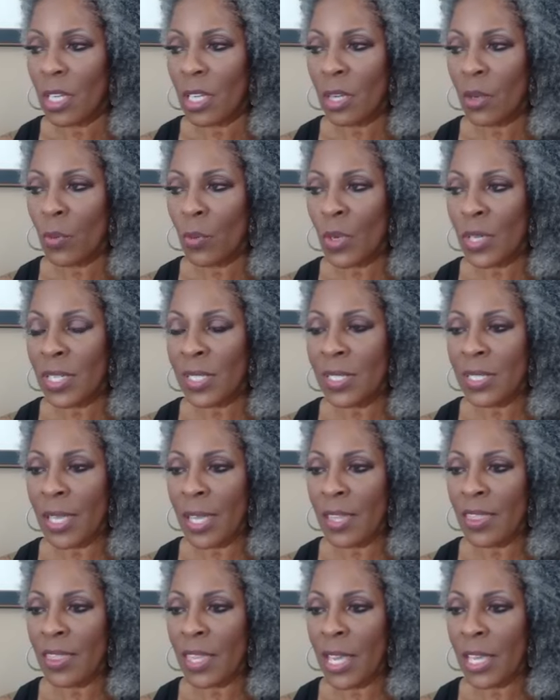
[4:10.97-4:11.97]
want to
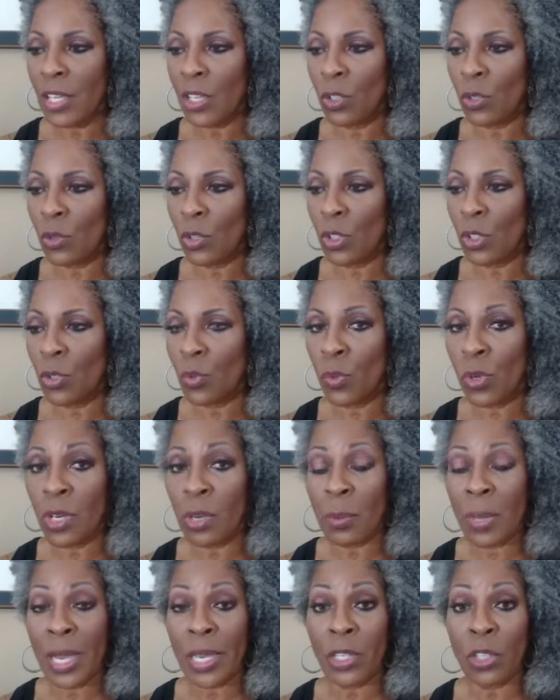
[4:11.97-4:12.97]
say thank you to one
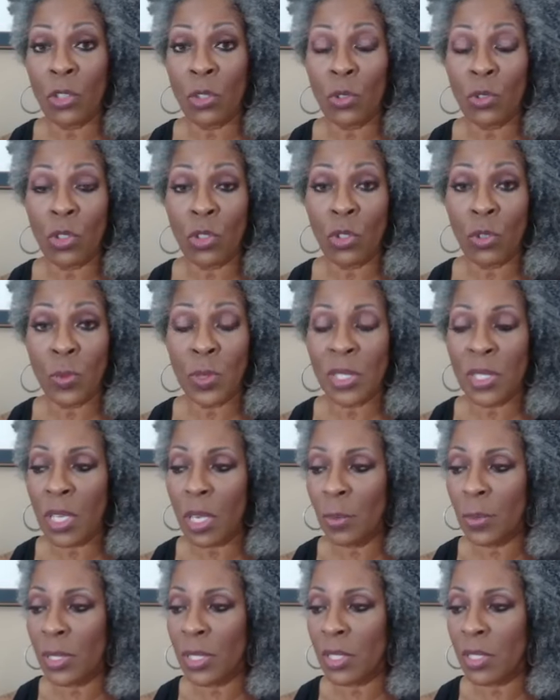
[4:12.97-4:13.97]
of my YouTube
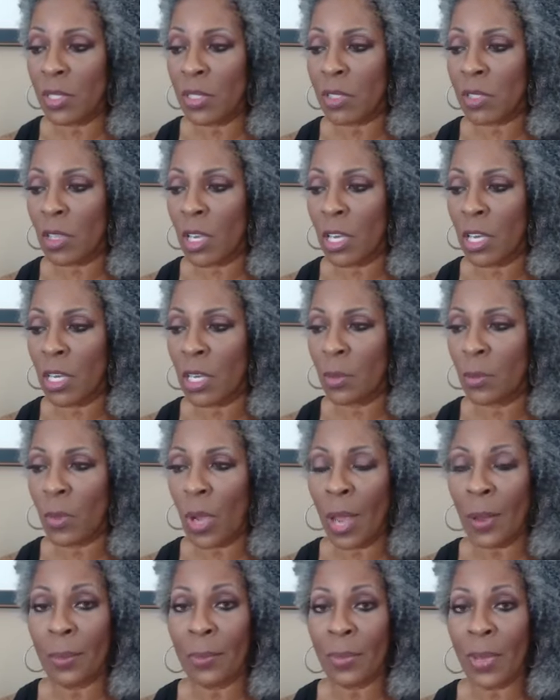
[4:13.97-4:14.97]
subbies.
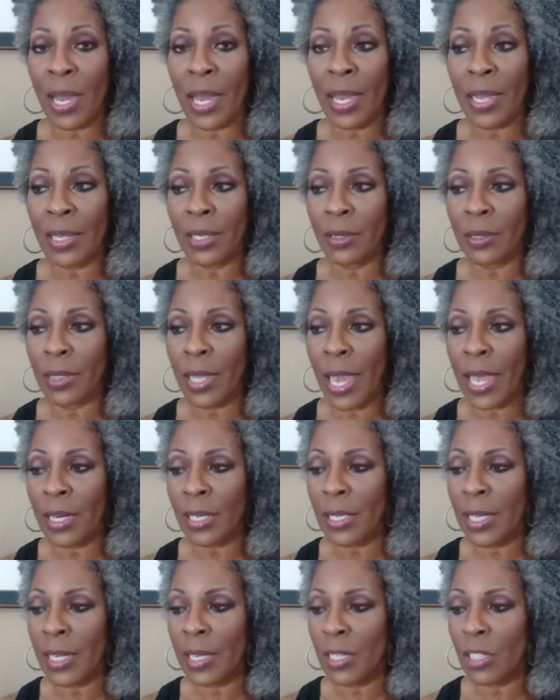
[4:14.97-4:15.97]
I had a
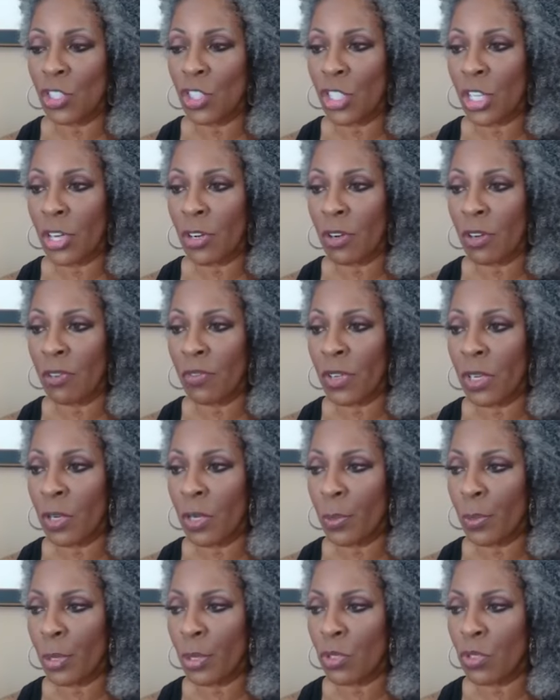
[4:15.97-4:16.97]
lady share a
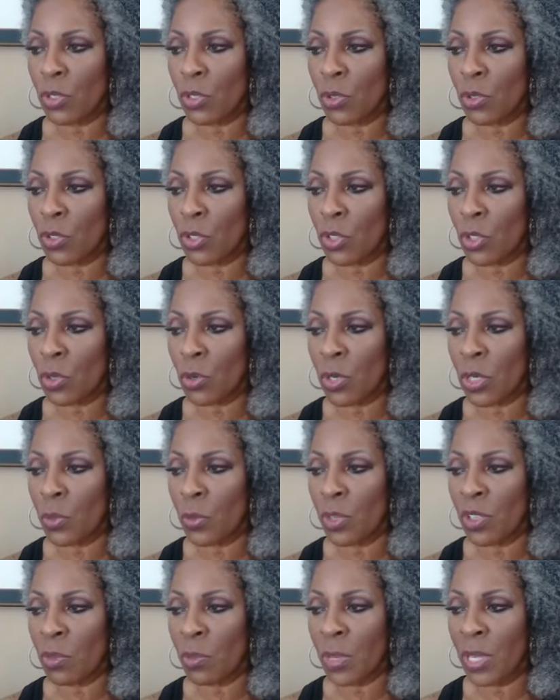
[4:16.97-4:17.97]
very personal story
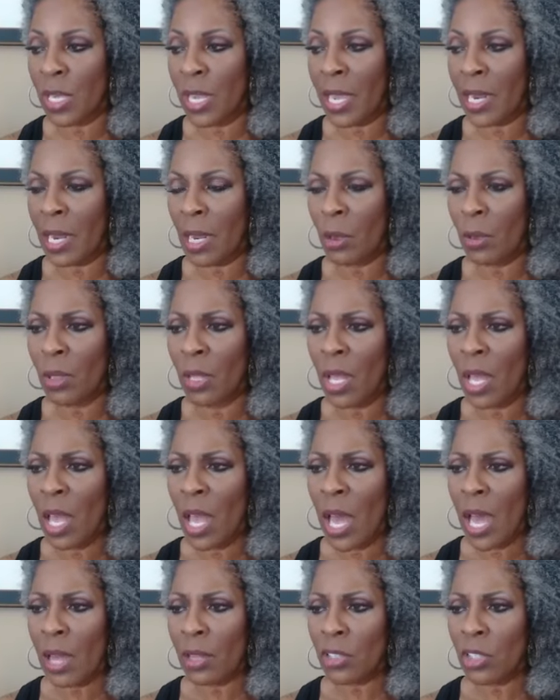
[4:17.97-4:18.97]
with me, and I'll
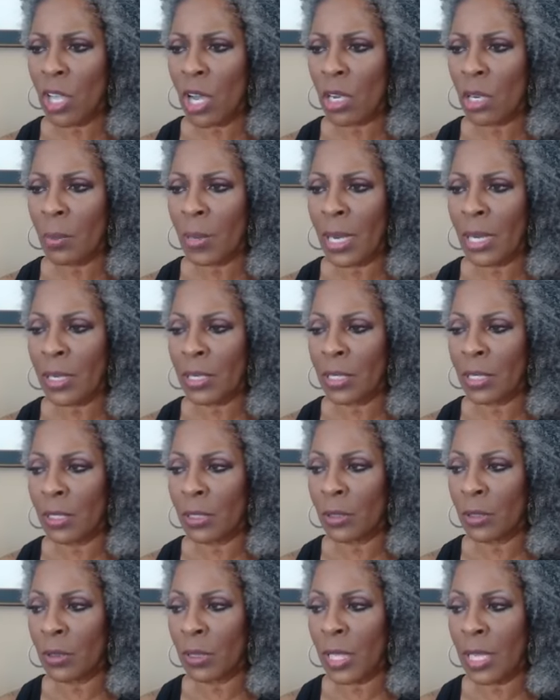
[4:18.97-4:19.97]
talk about it a
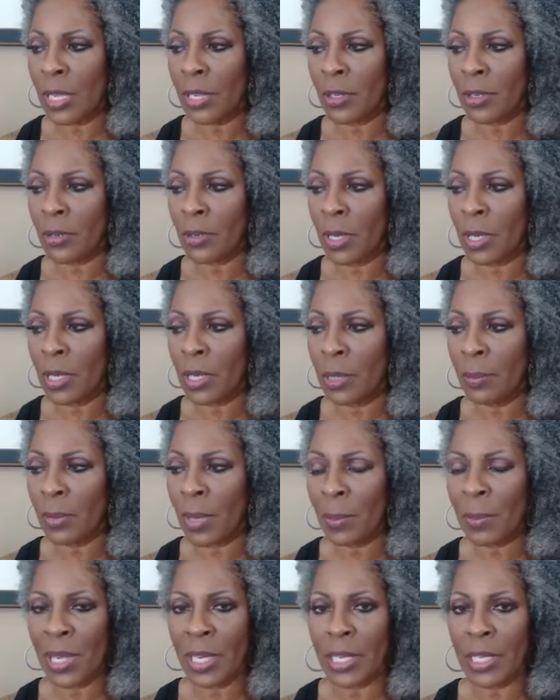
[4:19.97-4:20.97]
little later.
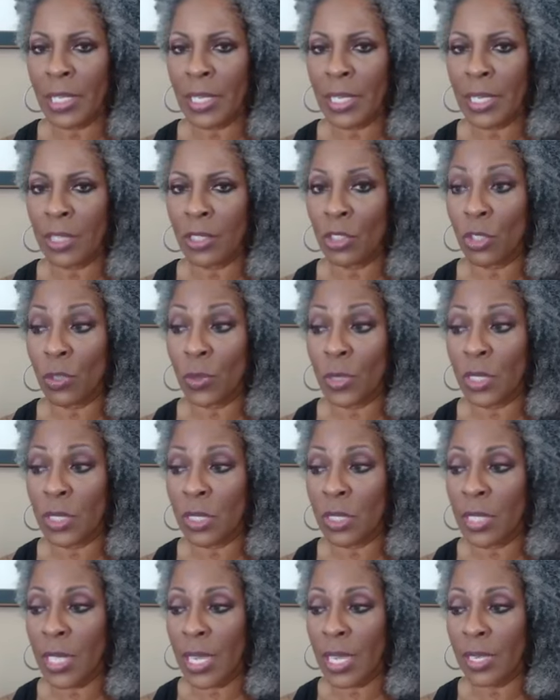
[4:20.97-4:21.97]
I'm not going to get into it
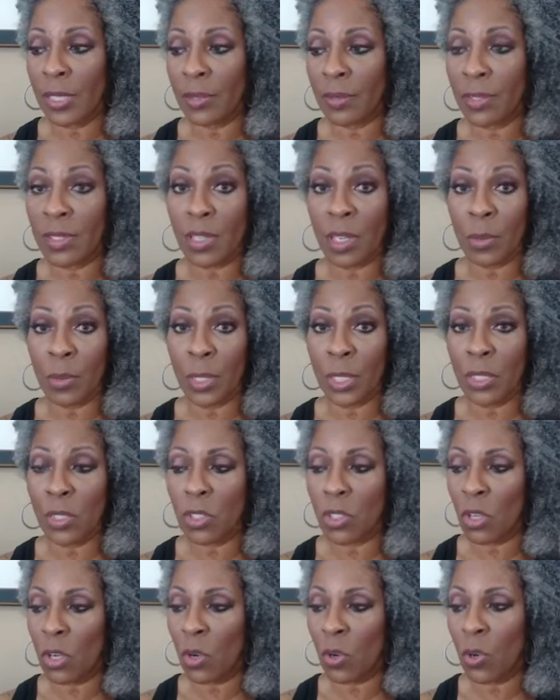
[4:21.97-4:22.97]
today, subby.
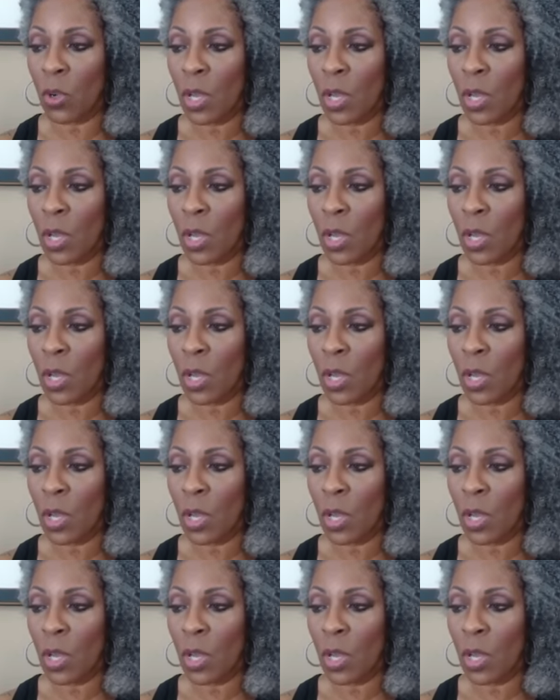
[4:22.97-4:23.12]
So